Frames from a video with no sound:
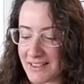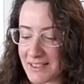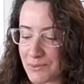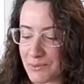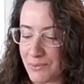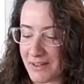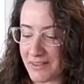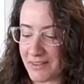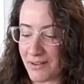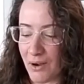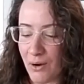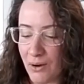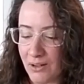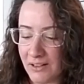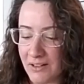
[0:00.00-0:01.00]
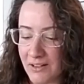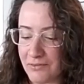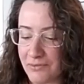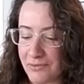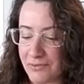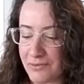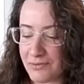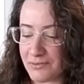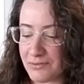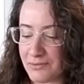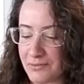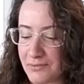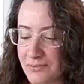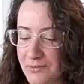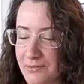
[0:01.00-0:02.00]
With all of,
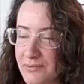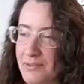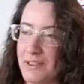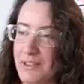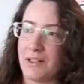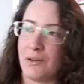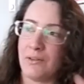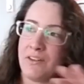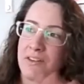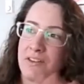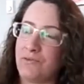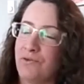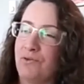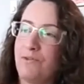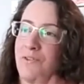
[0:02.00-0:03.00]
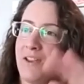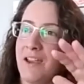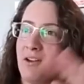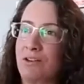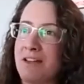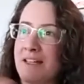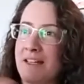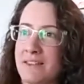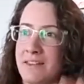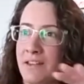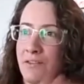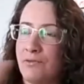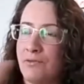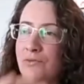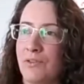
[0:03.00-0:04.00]
this variance
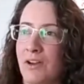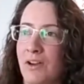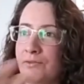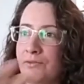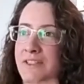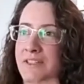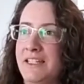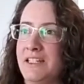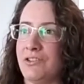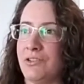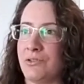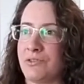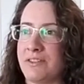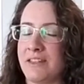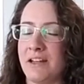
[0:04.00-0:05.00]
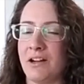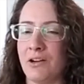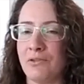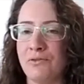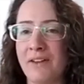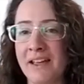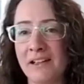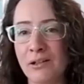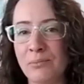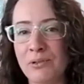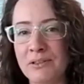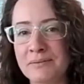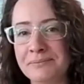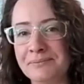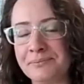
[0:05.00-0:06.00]
of teachers that are
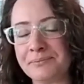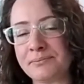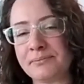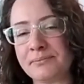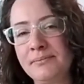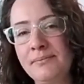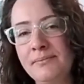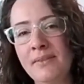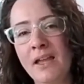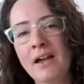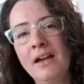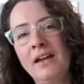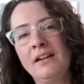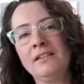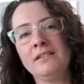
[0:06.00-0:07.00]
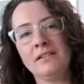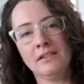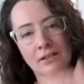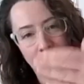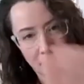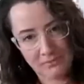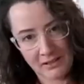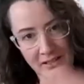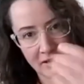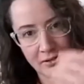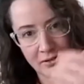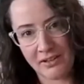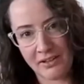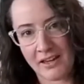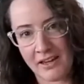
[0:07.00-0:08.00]
available, and like you
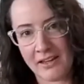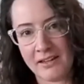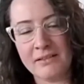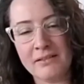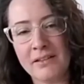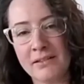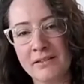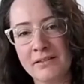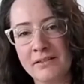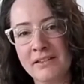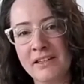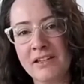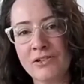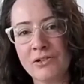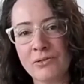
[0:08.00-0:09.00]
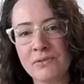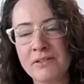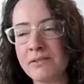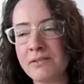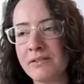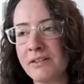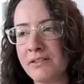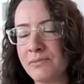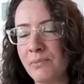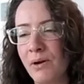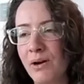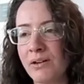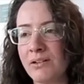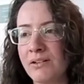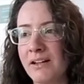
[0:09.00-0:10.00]
say, this teacher is
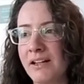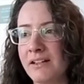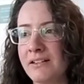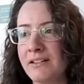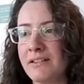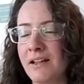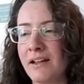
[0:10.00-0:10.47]
modern and